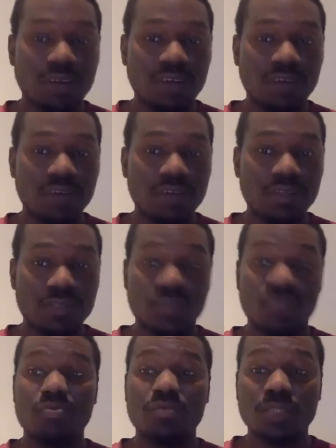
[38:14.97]
So
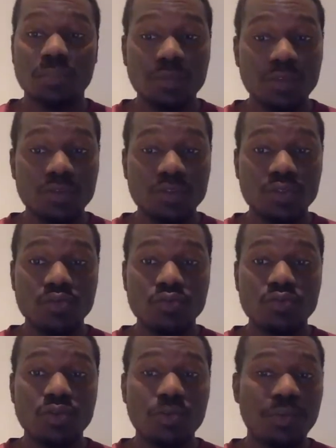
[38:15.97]
some of those who don't
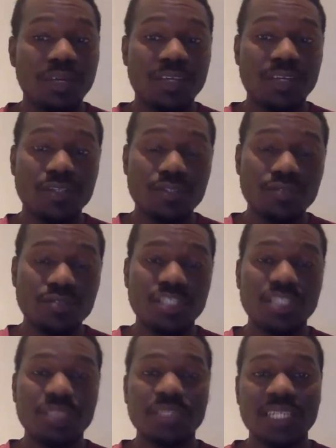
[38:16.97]
pay their dues need to
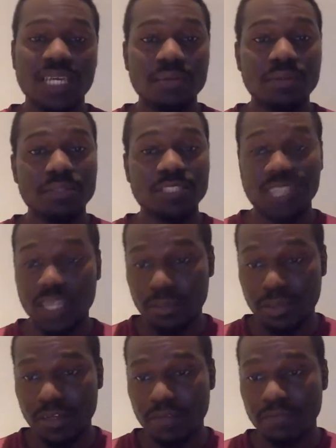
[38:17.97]
be named and shamed.
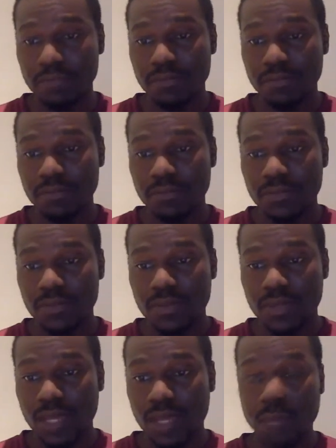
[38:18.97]

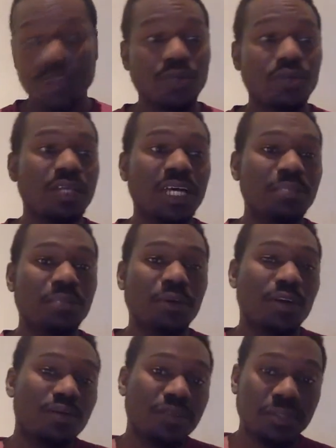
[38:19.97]
I'm sure that's
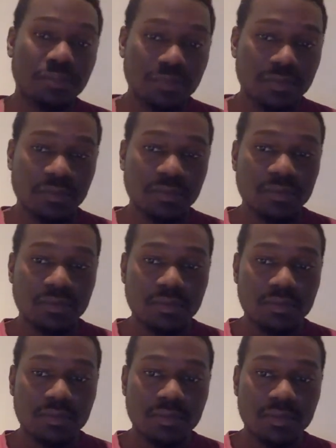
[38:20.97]
part of it
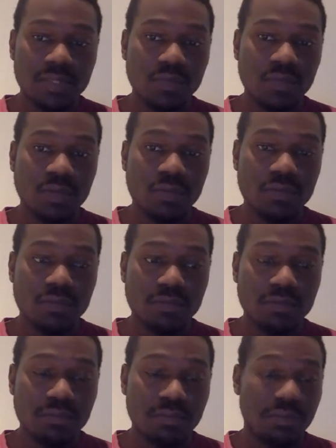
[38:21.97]
as well.
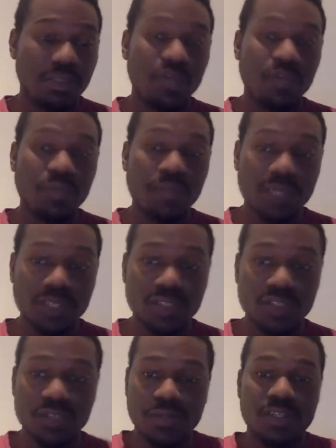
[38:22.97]
They don't pay their
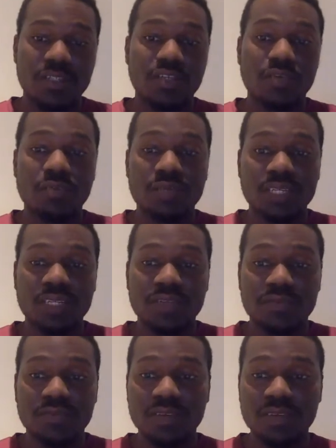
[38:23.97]
dues because they don't believe,
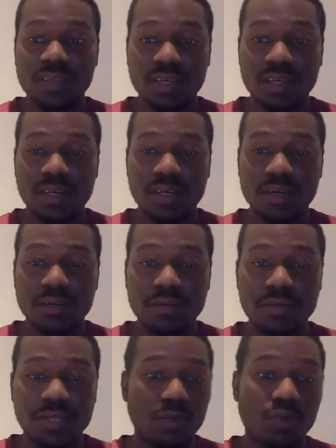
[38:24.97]
they
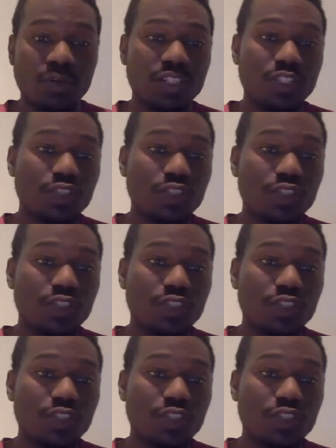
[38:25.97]
don't want a strong
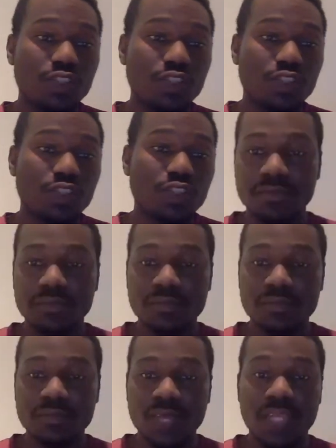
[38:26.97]
African Union,
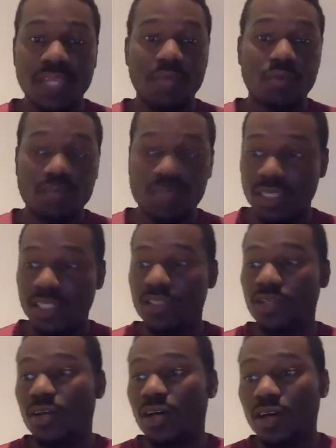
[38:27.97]
and they want
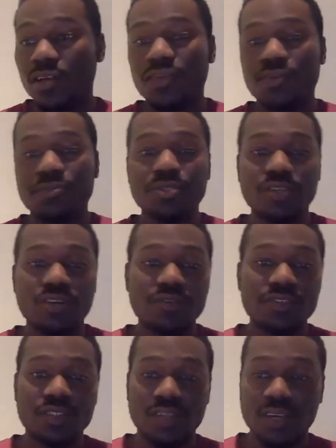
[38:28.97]
these other
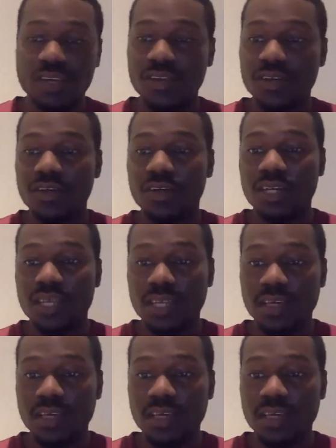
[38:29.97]
observers and other